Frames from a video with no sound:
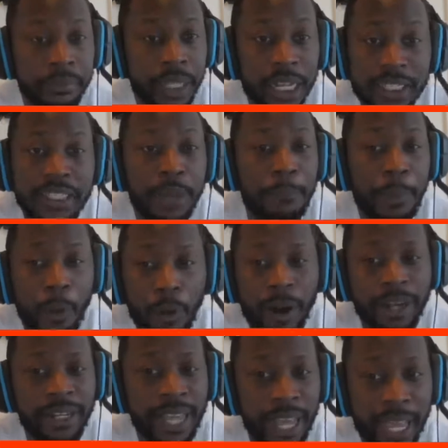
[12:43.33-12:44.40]
It's a
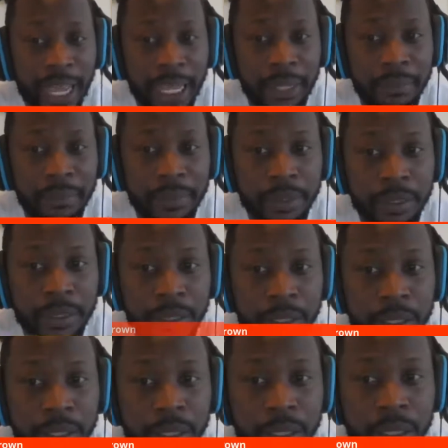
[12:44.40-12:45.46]
boring game.
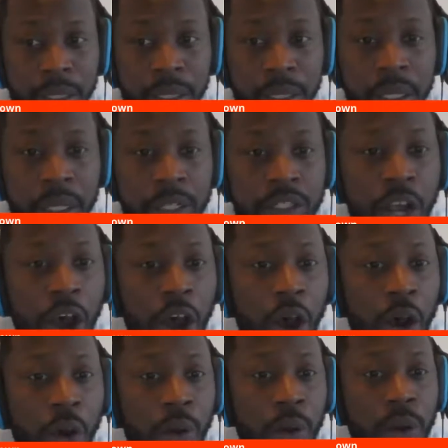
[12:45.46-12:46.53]

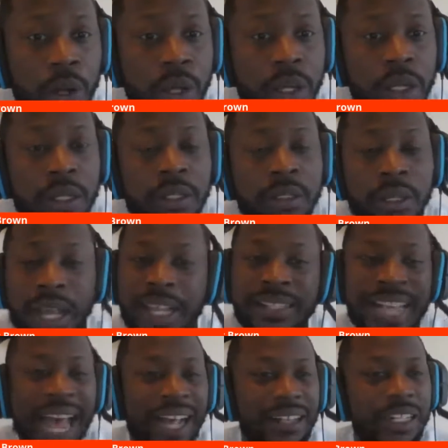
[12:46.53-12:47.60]
So,
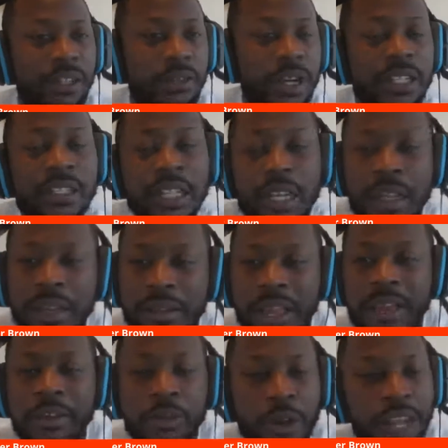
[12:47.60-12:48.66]
exactly, Chris.
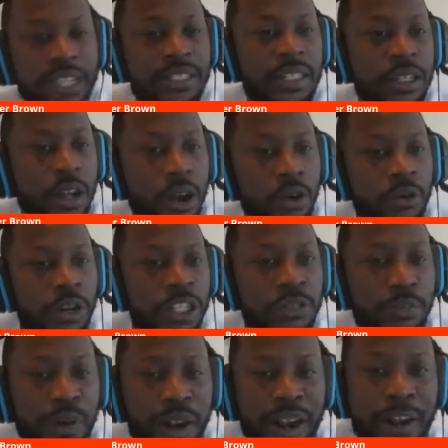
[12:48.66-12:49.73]
And Chris, Chris
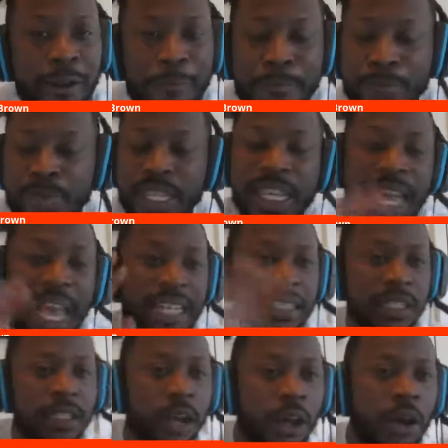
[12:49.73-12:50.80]
Brown, he has
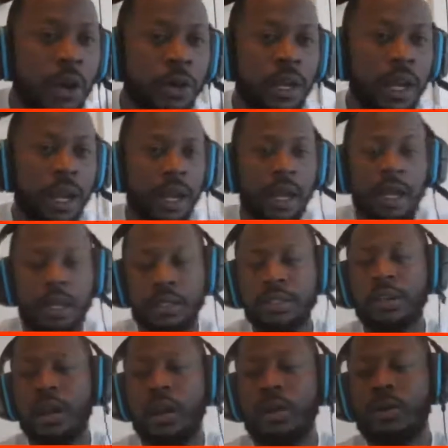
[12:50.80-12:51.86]
his own,
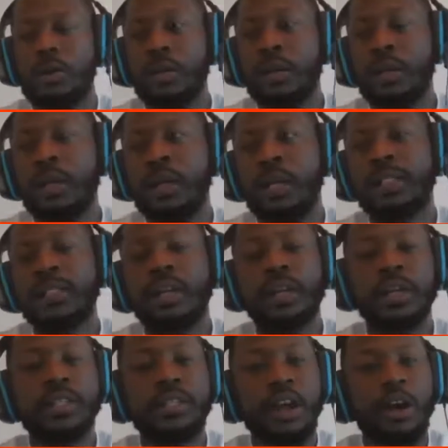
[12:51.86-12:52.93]
his
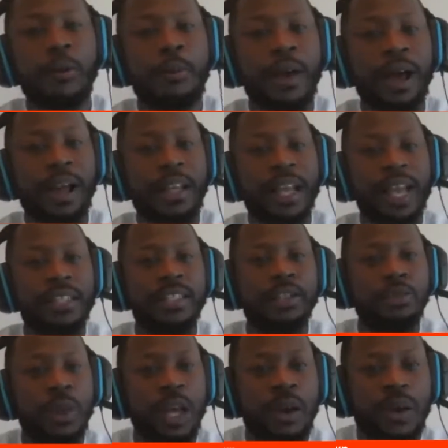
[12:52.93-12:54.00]
own podcast as
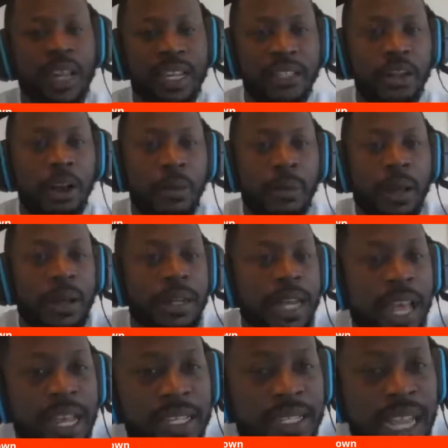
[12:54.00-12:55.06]
well, and he's on the
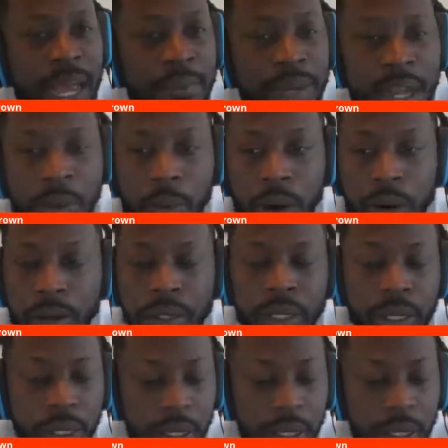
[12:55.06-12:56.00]
ASAP Network,